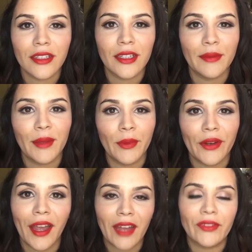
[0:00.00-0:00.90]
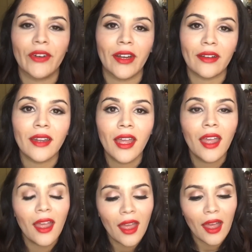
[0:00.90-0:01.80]
are good people to have around.
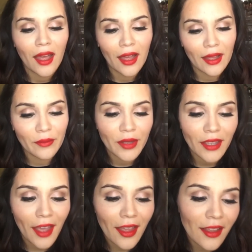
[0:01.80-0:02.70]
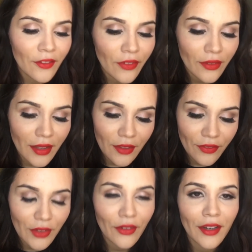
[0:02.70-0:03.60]
But yeah,
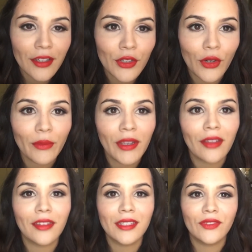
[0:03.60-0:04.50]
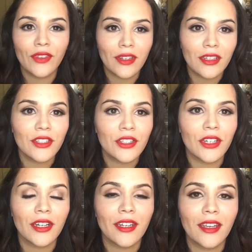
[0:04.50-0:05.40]
if you want to join me on this fitness
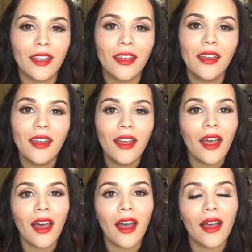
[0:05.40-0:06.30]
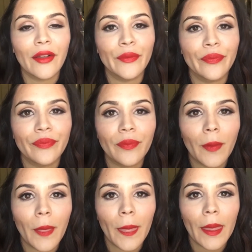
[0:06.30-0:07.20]
journey,
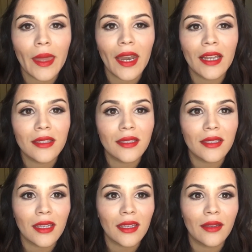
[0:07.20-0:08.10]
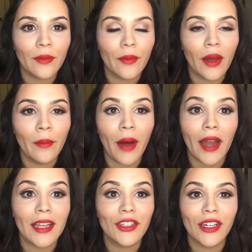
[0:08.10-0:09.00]
and see a
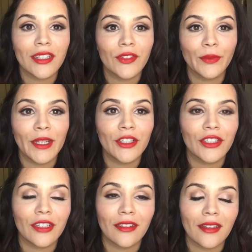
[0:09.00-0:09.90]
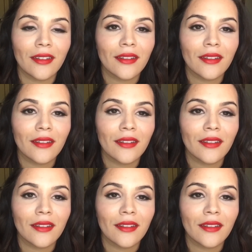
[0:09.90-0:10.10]
body transformation,